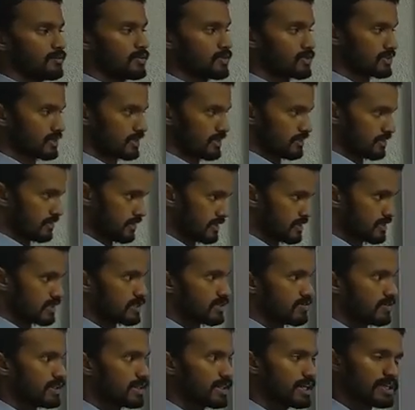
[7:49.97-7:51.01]
Because this
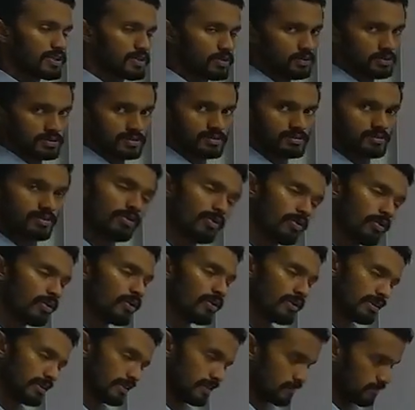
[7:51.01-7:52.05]
is the way they are used.
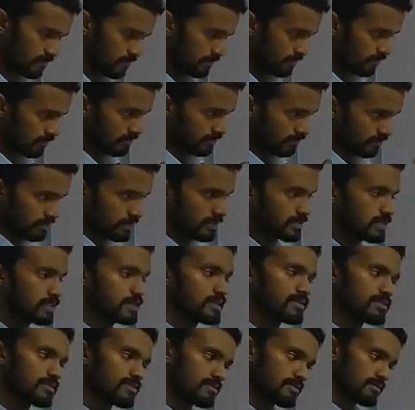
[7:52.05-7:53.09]
No, this
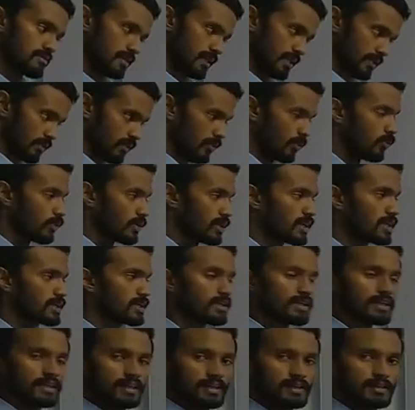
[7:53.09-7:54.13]
is like totally
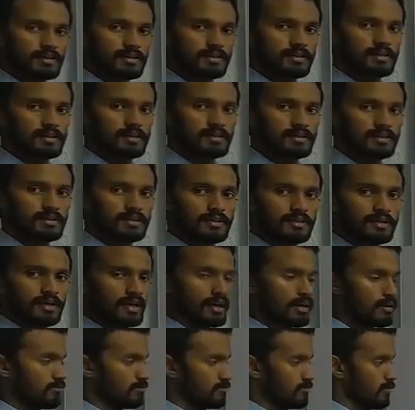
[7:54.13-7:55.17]
correct.
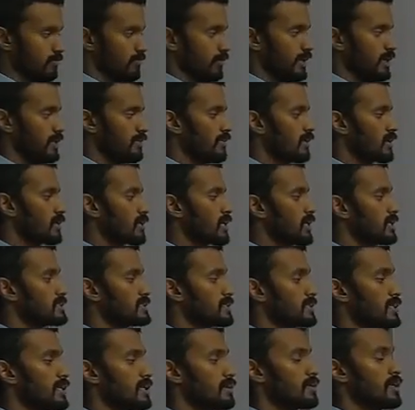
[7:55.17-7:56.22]
Anyone
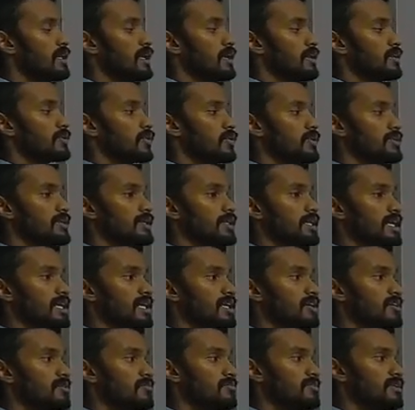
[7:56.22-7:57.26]
can't say that drawing the
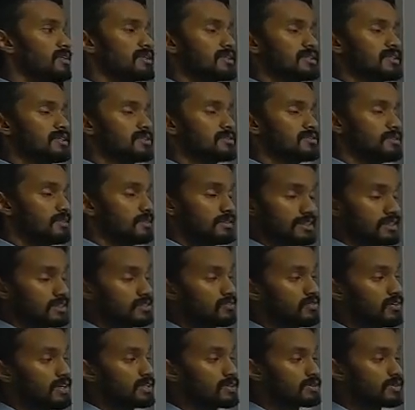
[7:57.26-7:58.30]
diagram in
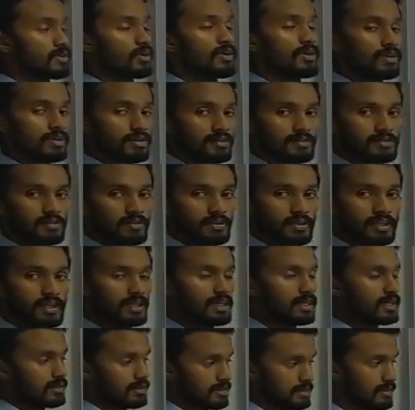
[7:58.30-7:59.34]
this way is wrong, okay?